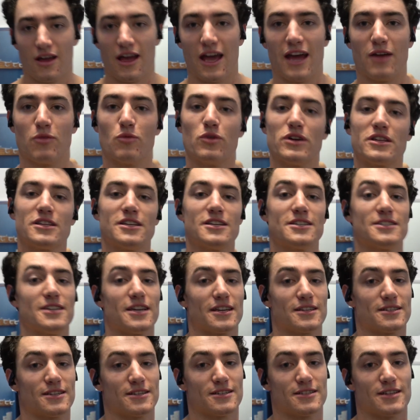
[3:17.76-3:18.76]
And with this
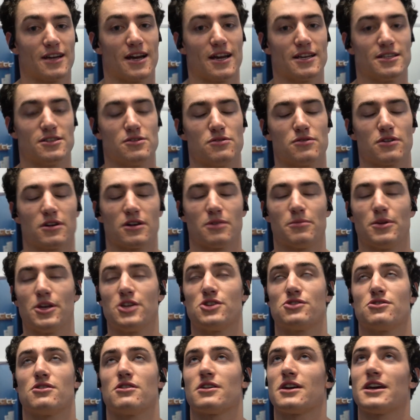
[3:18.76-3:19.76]
exercise, you're gonna be
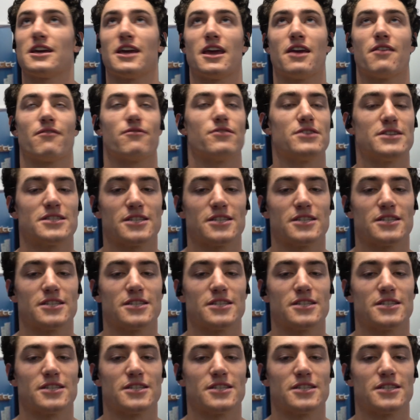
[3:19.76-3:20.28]
shocking every